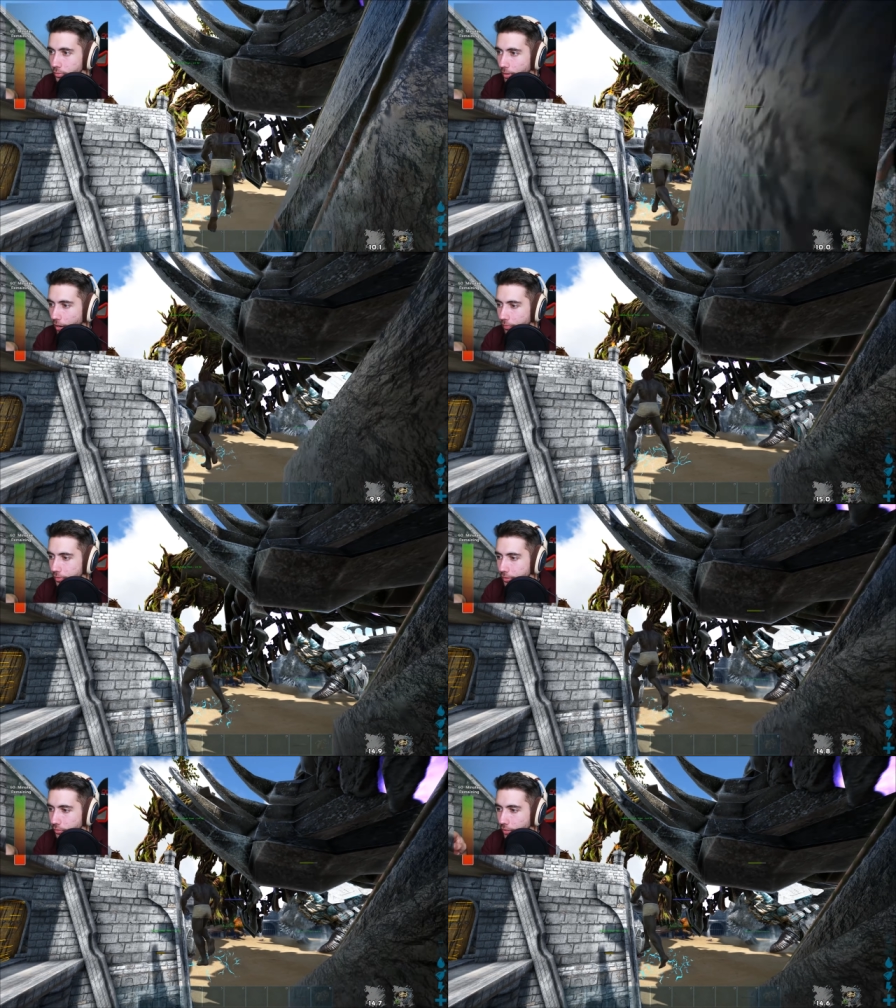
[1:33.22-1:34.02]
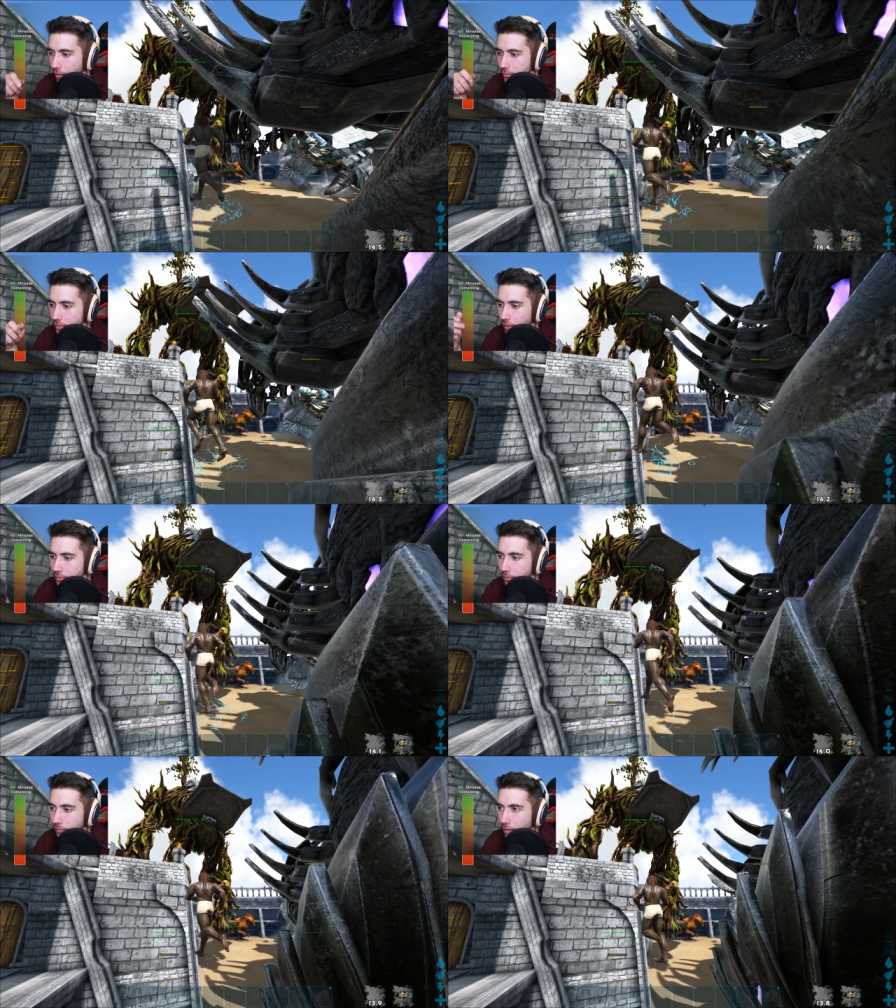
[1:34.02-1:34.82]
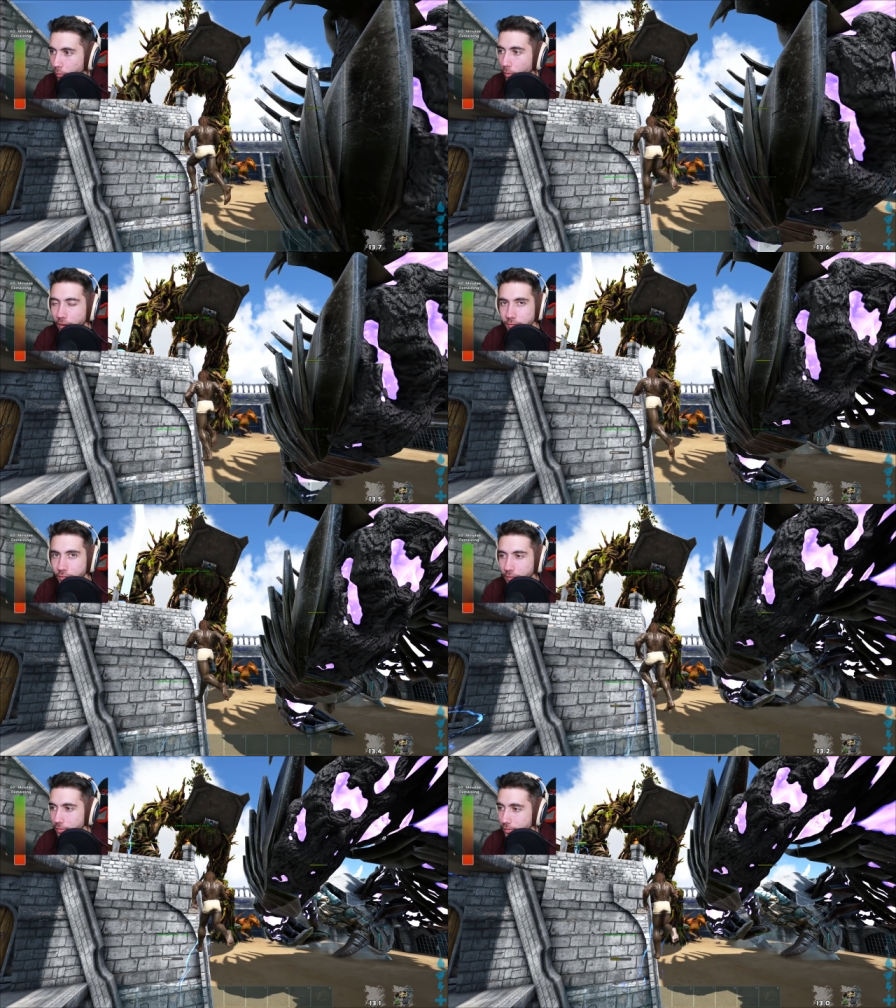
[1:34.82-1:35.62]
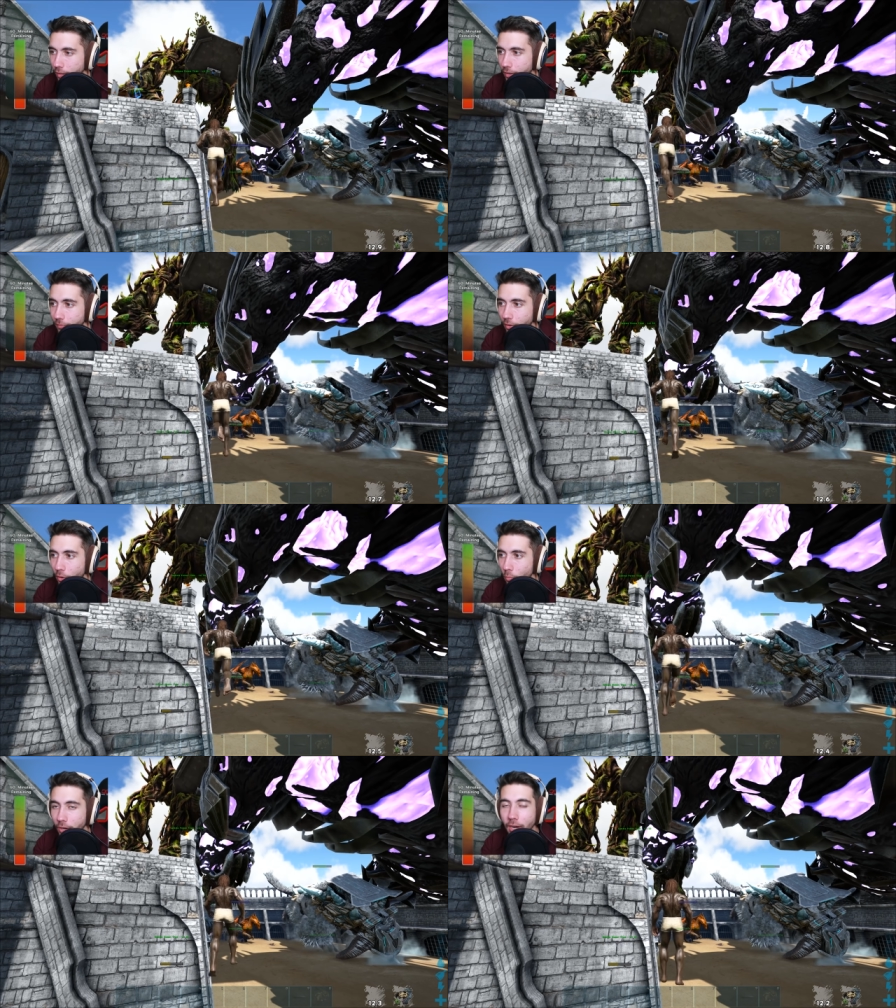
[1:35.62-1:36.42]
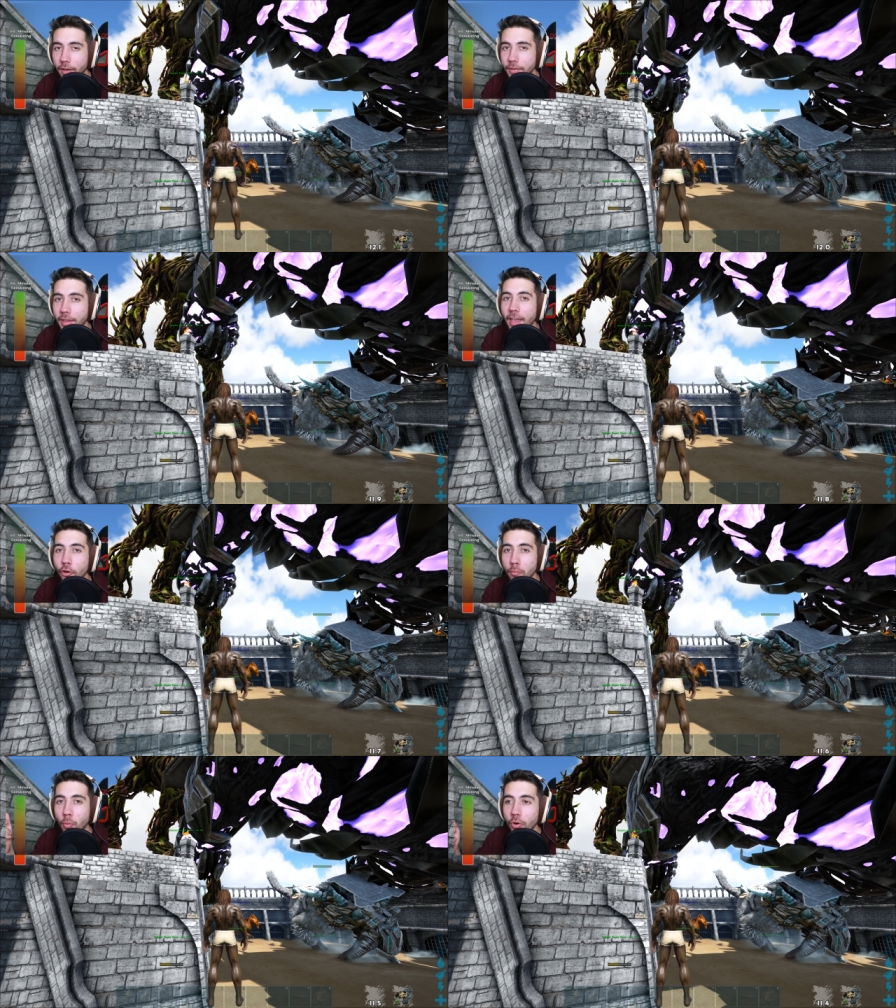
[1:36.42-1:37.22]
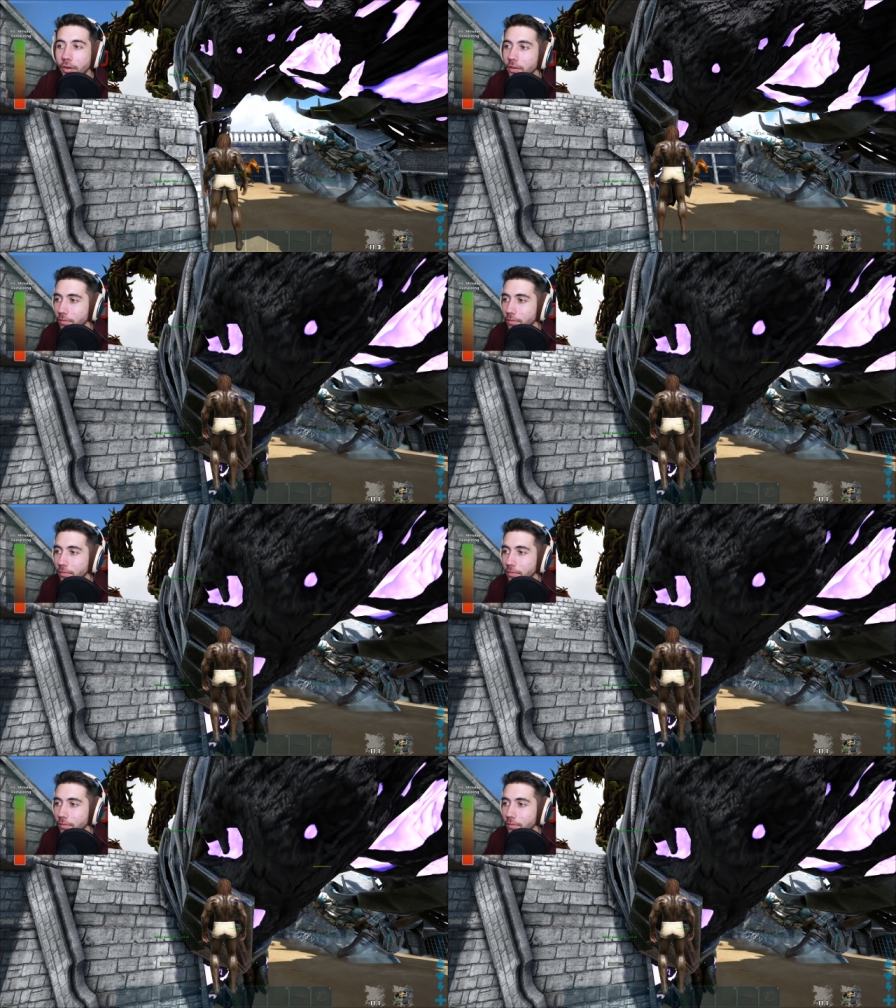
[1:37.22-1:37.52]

So now if the Desert Titan decides to fly away and save his life, we're going to have a airborne